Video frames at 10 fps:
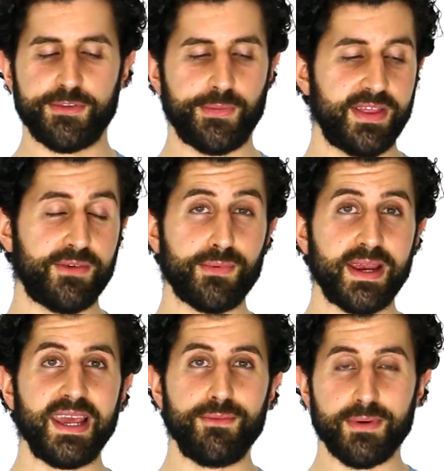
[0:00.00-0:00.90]
between the
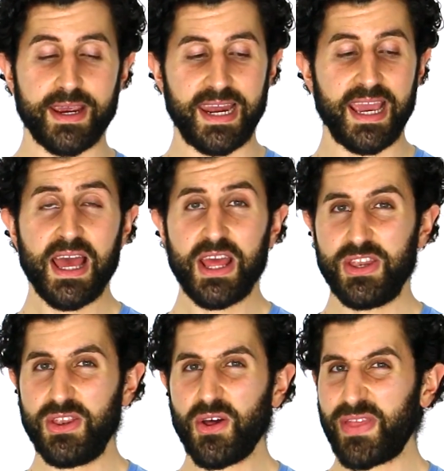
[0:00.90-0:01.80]
really
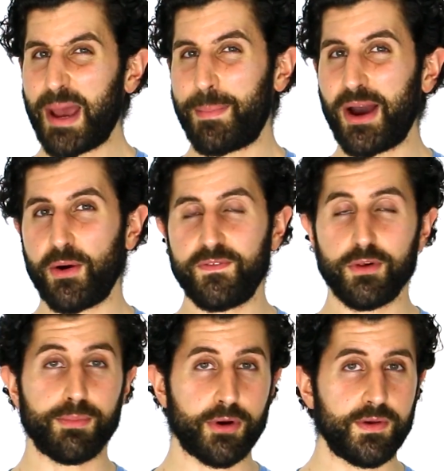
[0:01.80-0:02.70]
not that
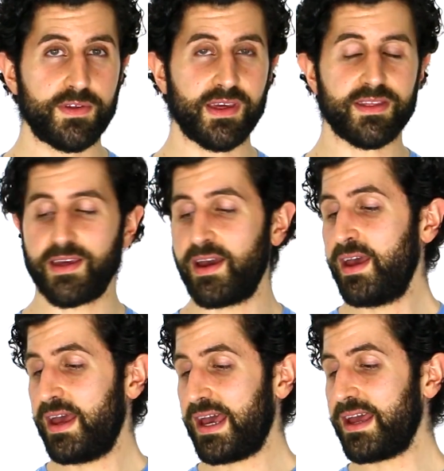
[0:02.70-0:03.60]
powerful processor
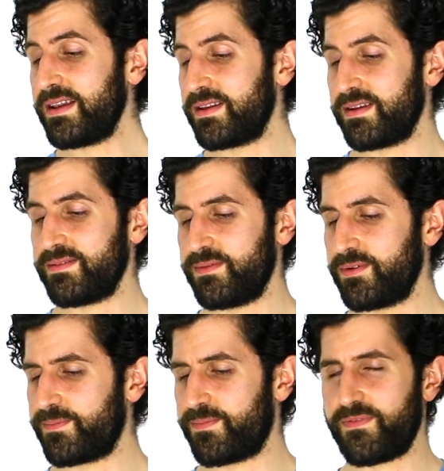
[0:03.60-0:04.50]
and
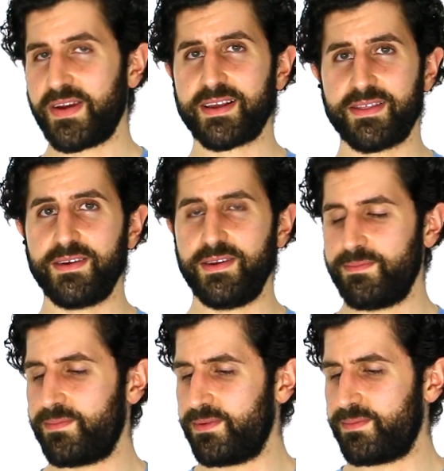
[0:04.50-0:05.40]
the fact that
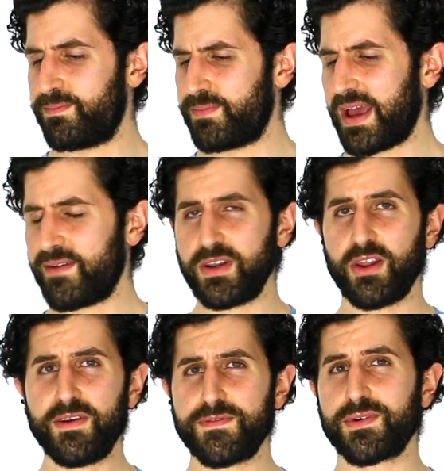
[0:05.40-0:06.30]
have a
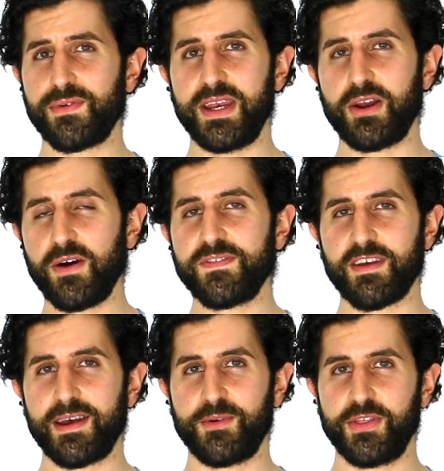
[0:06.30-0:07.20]
lot of screen off
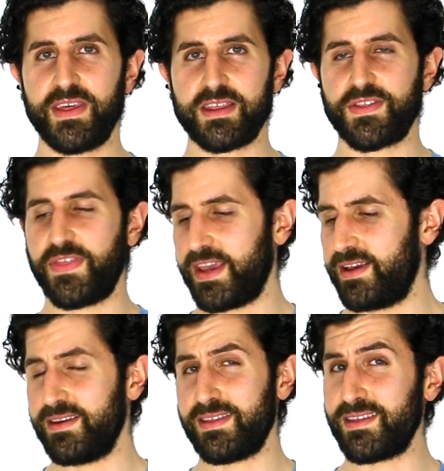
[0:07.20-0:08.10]
time on this
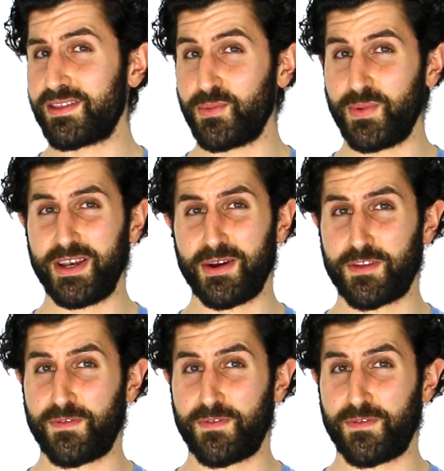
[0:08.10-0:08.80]
thing because it's a Windows